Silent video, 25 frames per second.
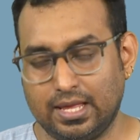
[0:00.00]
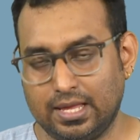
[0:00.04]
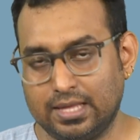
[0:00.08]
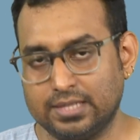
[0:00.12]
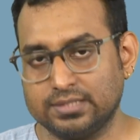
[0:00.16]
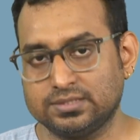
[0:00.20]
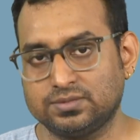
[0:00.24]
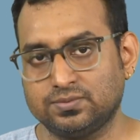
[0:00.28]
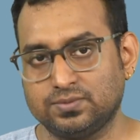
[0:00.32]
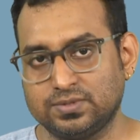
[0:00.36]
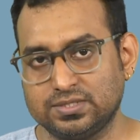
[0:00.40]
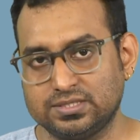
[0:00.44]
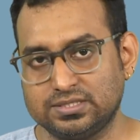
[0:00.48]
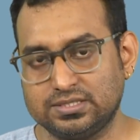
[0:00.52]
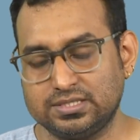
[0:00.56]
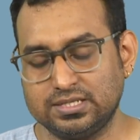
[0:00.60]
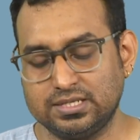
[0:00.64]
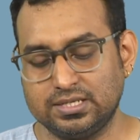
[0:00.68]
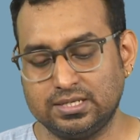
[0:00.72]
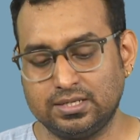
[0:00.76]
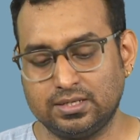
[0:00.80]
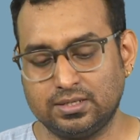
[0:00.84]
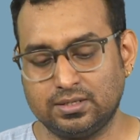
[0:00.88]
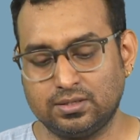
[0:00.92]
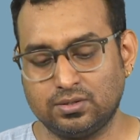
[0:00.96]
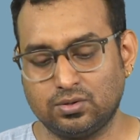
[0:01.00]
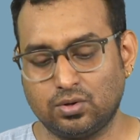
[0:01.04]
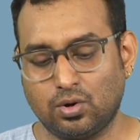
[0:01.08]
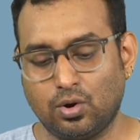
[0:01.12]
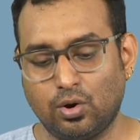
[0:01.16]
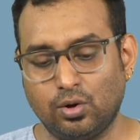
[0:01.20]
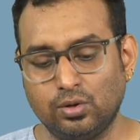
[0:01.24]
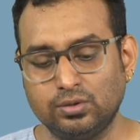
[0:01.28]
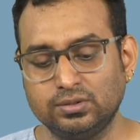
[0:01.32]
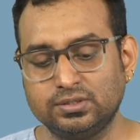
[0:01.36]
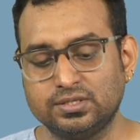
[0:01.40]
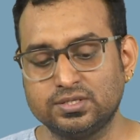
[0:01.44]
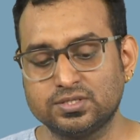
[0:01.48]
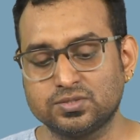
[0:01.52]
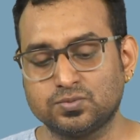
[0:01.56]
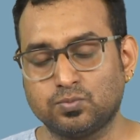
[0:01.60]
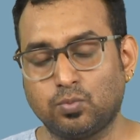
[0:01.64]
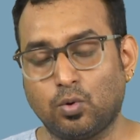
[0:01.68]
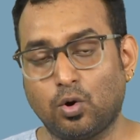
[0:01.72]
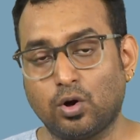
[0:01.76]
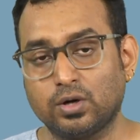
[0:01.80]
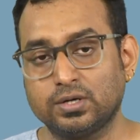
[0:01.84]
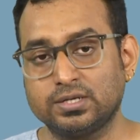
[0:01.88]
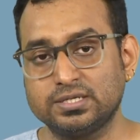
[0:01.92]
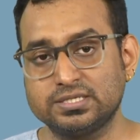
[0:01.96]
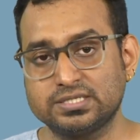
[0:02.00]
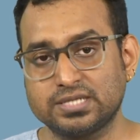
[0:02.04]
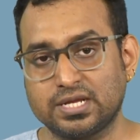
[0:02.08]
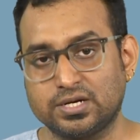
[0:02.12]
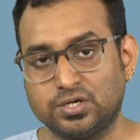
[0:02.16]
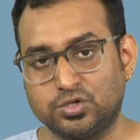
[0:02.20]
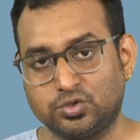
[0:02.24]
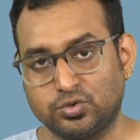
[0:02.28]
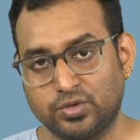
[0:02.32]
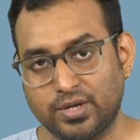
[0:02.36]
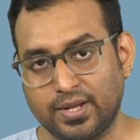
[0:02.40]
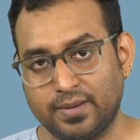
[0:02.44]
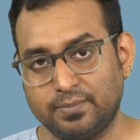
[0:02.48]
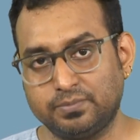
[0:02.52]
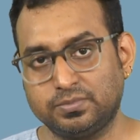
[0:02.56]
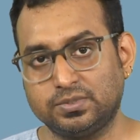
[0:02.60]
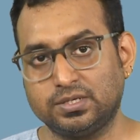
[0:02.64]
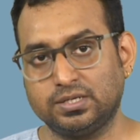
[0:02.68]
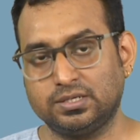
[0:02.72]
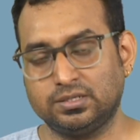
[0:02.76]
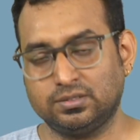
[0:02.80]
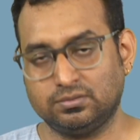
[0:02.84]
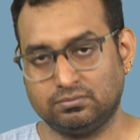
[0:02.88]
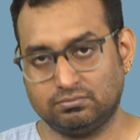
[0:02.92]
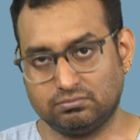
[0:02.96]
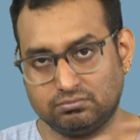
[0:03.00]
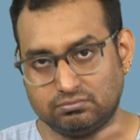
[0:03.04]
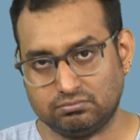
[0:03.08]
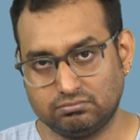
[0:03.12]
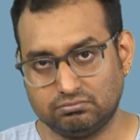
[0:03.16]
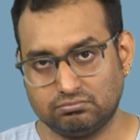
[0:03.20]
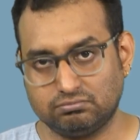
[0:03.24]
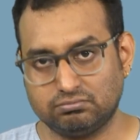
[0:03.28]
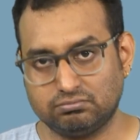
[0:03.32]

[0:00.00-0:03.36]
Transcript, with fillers: as we see in all these bodies are draped in